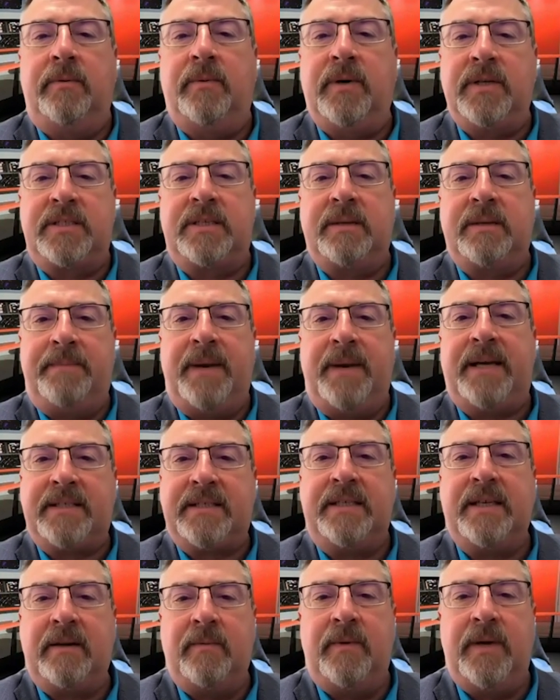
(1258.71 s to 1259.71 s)
What's the best
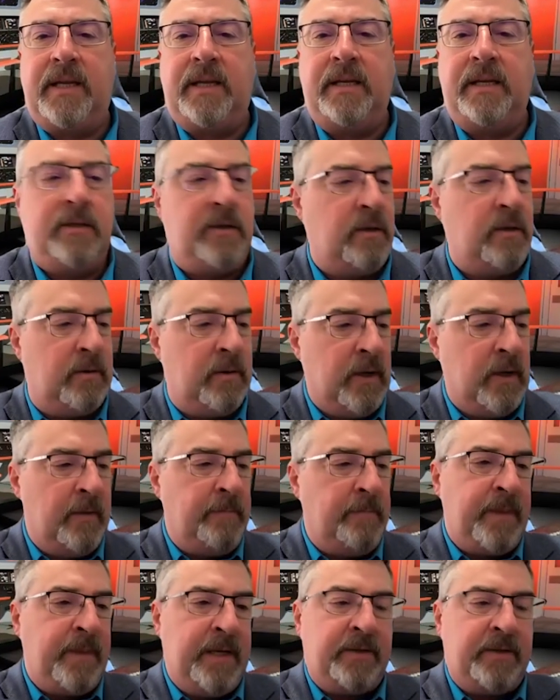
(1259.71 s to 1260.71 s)
thing we can do
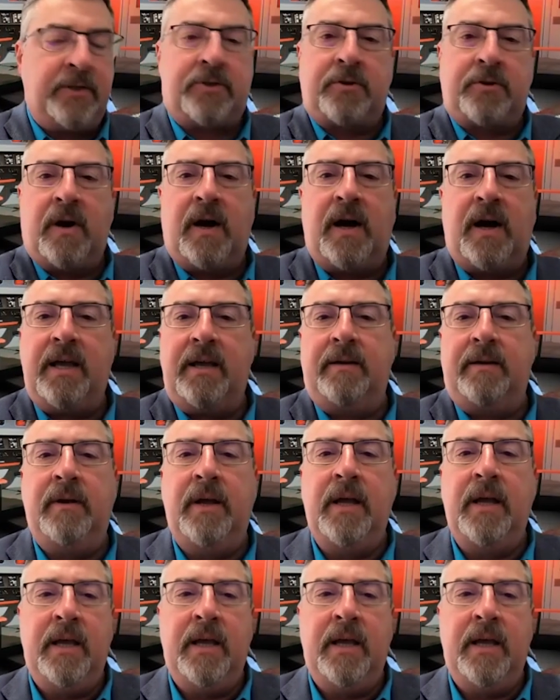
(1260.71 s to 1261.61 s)
to try and